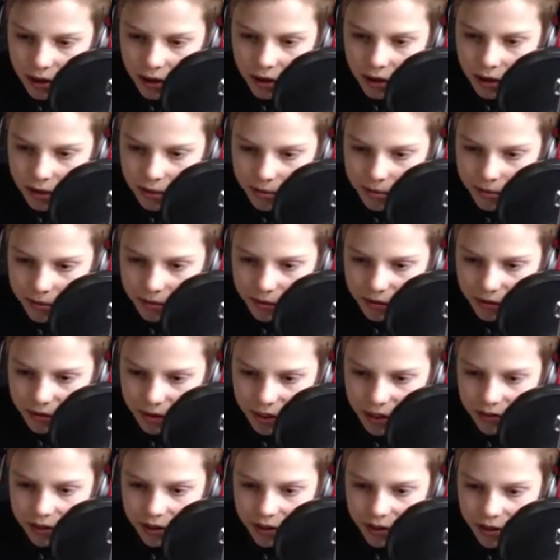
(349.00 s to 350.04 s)
Um,
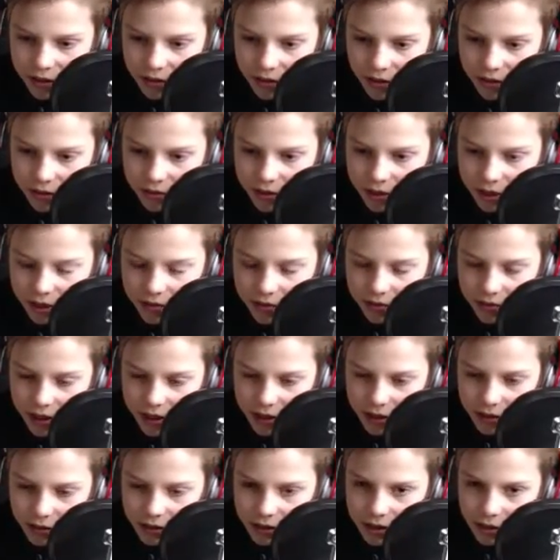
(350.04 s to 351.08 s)
something something
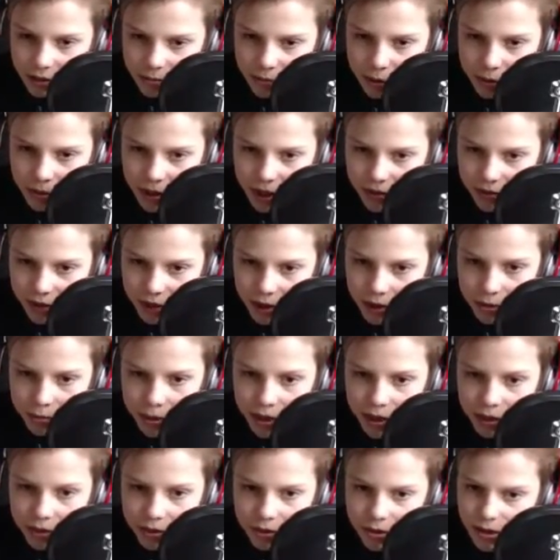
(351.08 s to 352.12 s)
else, I'll probably have it in the
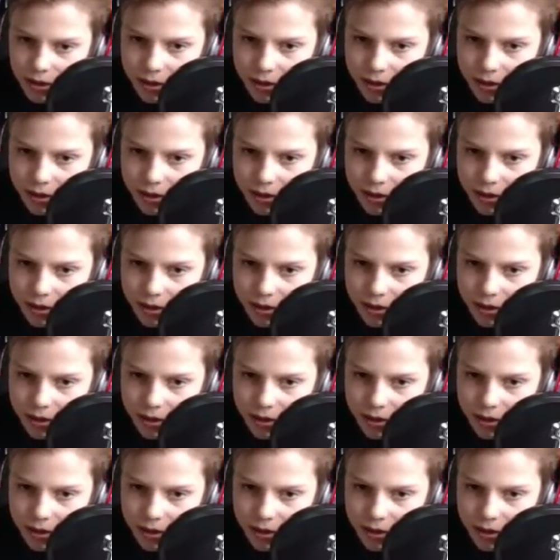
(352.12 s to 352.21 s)
middle